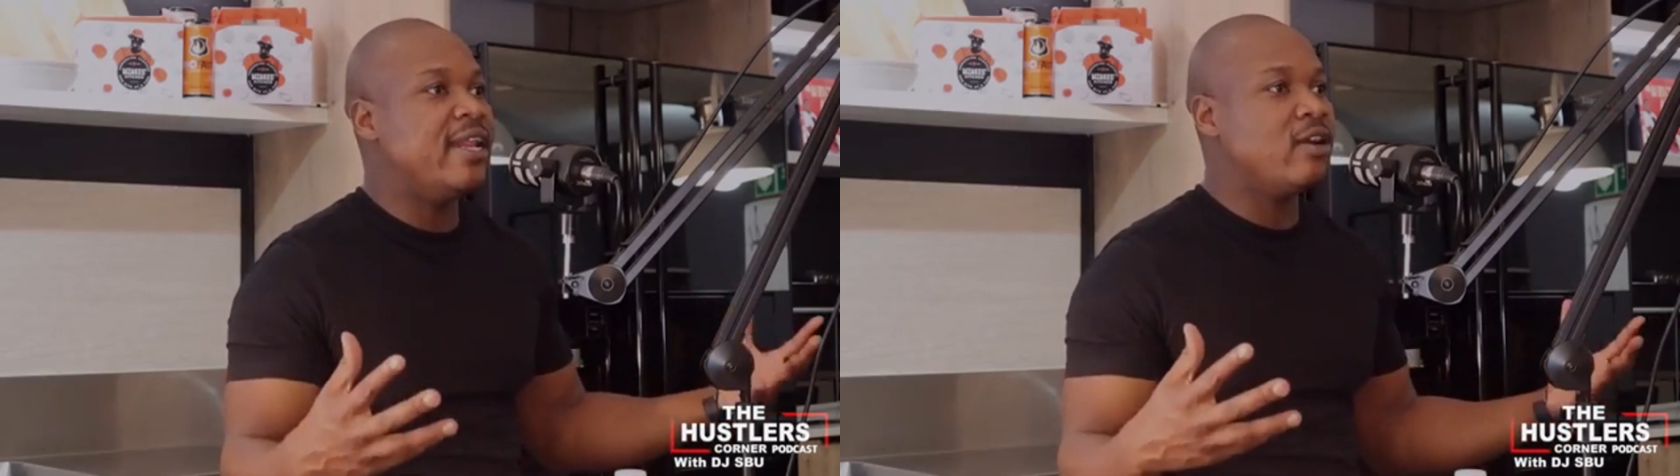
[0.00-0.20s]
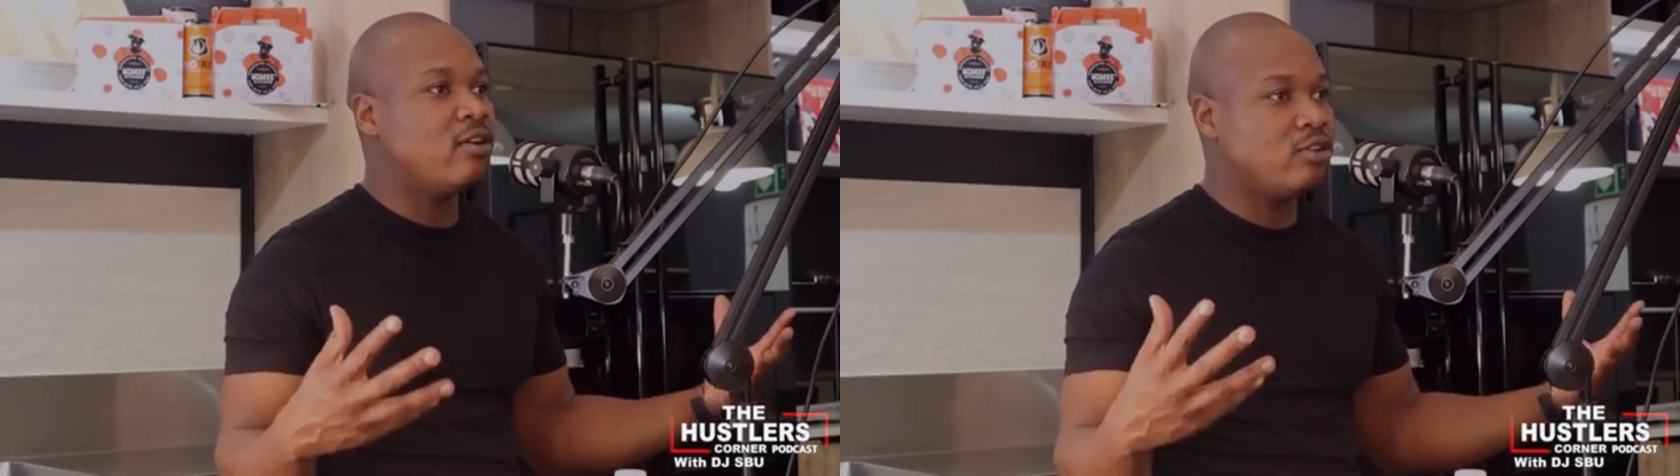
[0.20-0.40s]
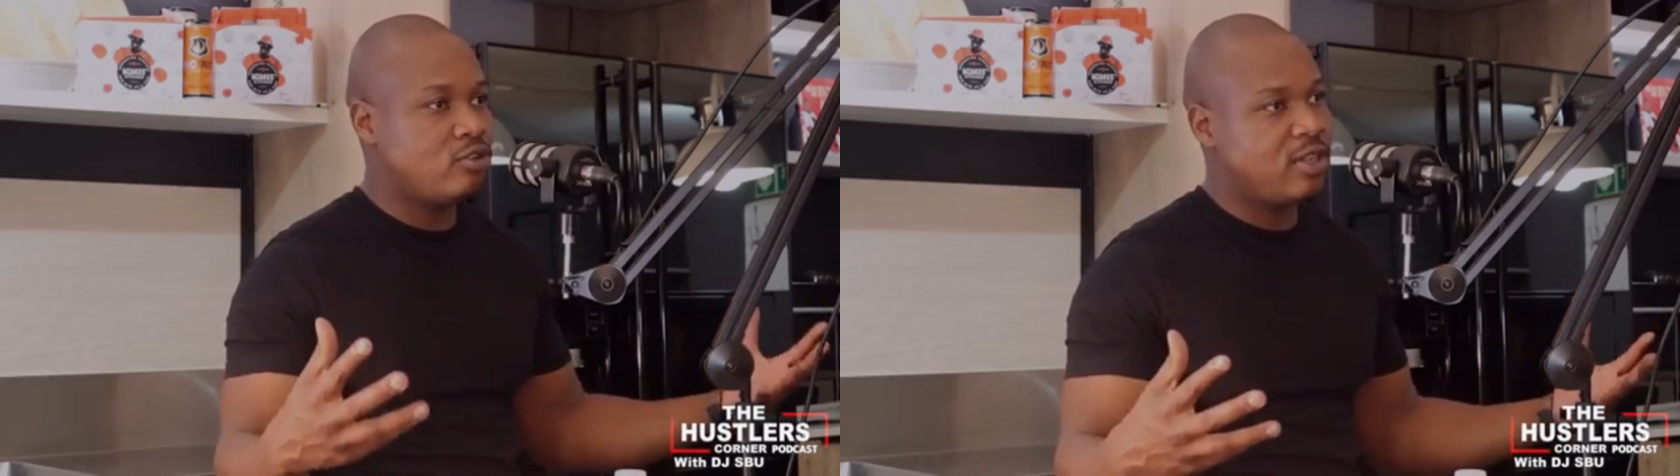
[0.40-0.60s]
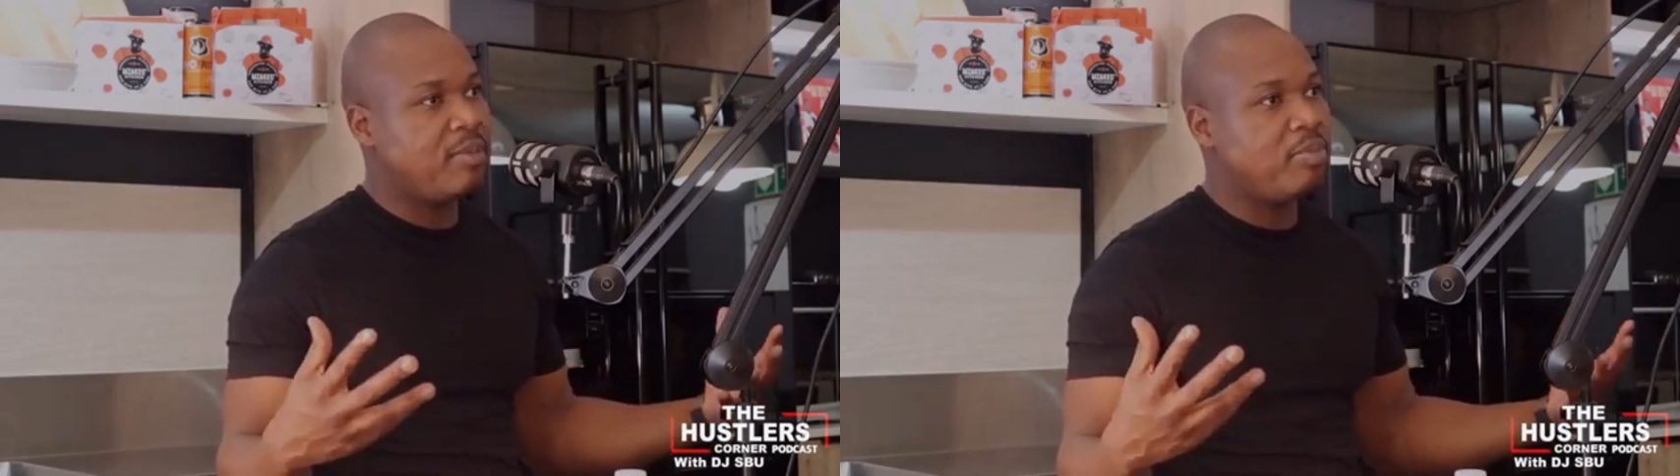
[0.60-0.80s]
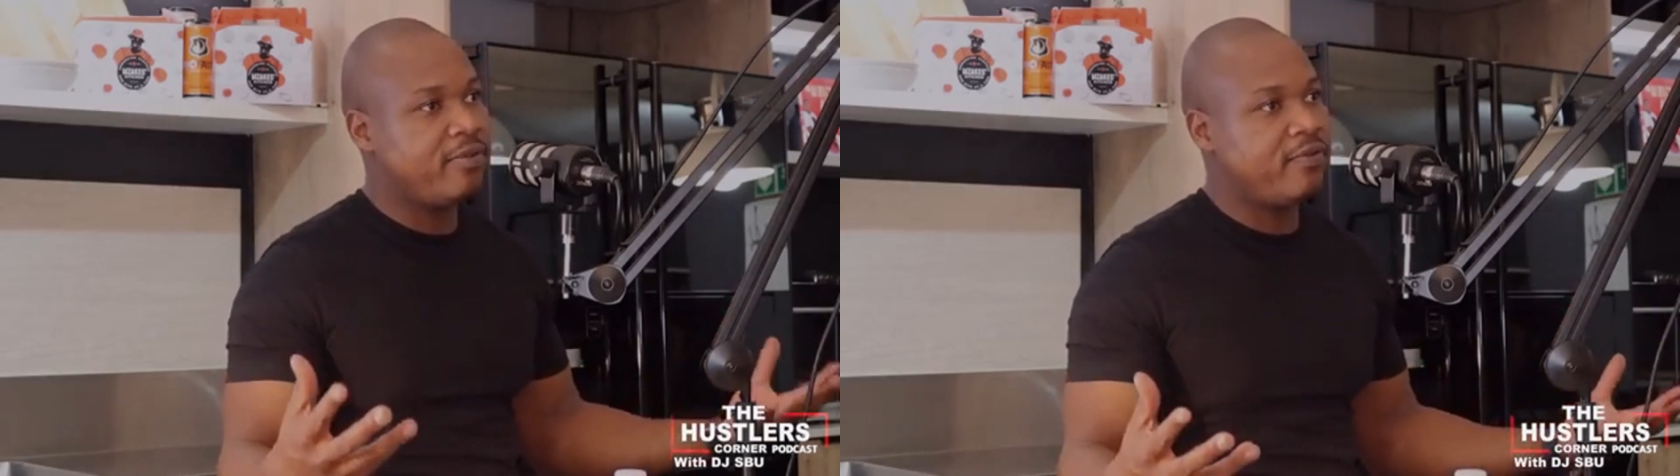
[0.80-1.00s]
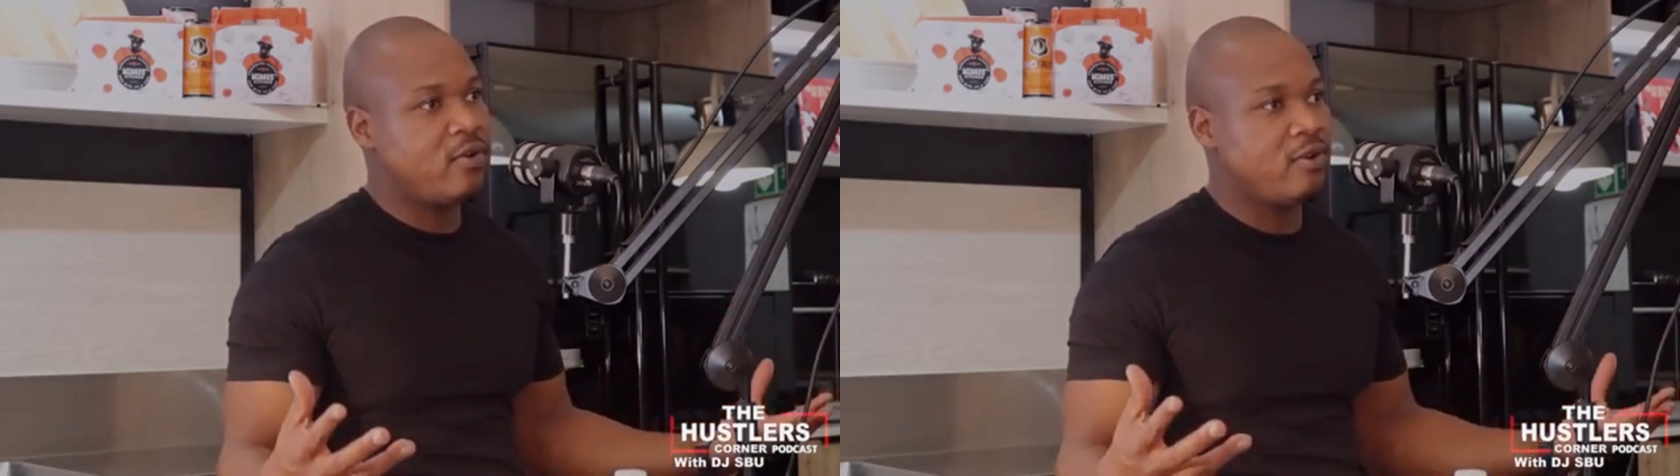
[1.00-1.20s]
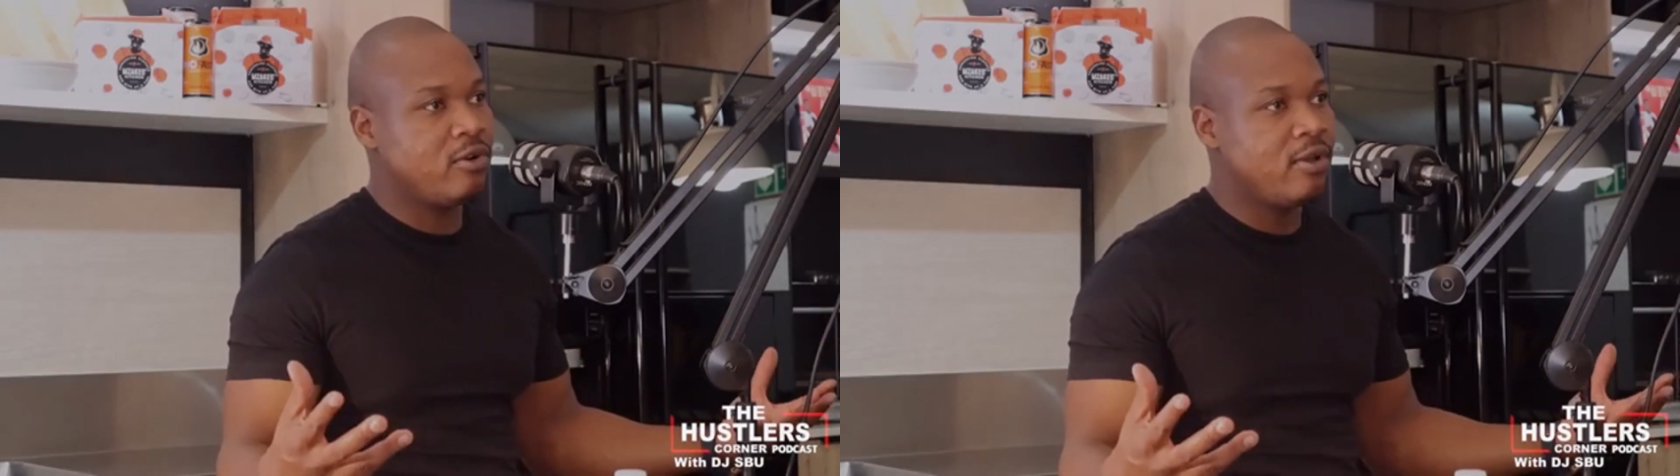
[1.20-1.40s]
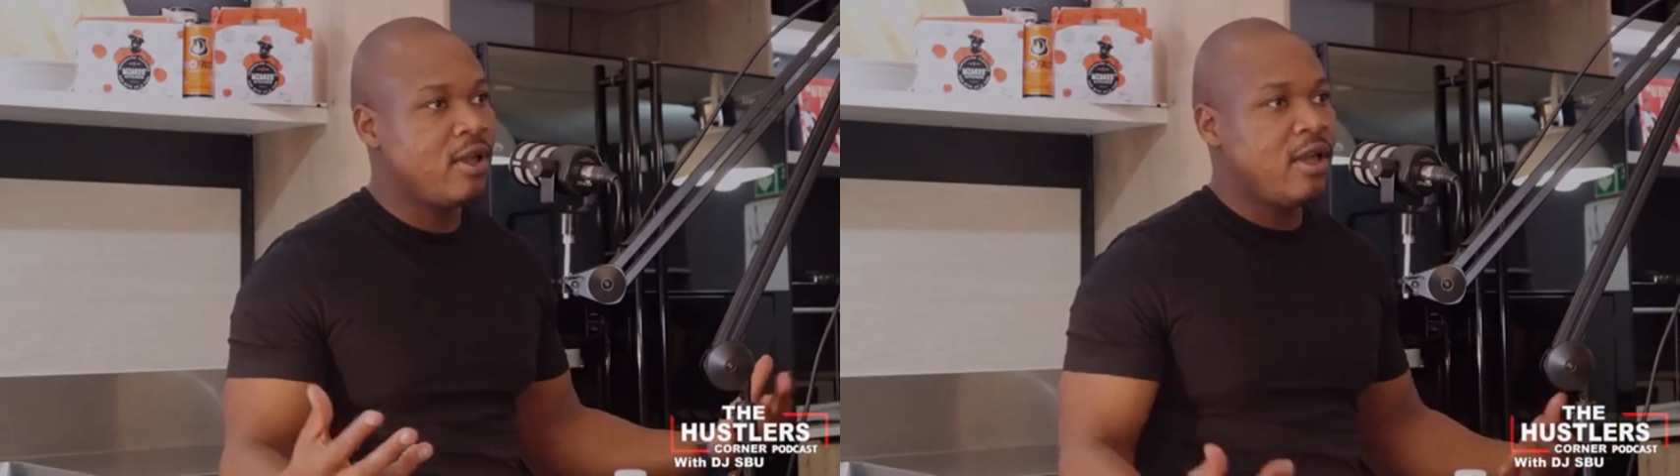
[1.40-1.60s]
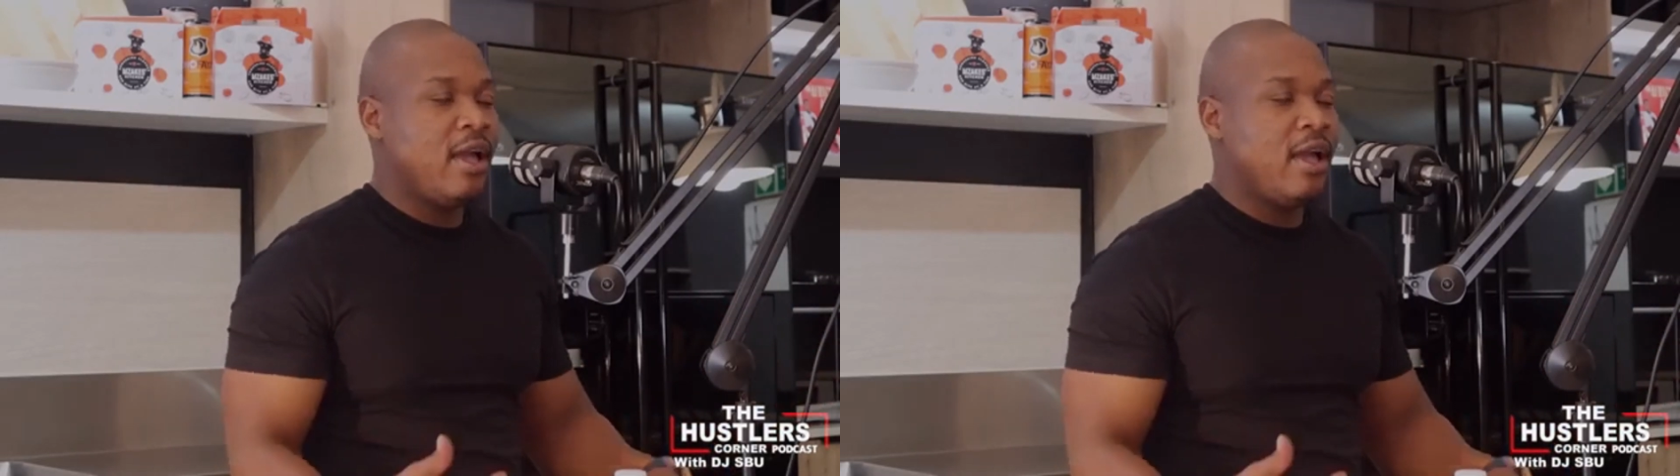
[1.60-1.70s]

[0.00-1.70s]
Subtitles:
adding onto their portfolio.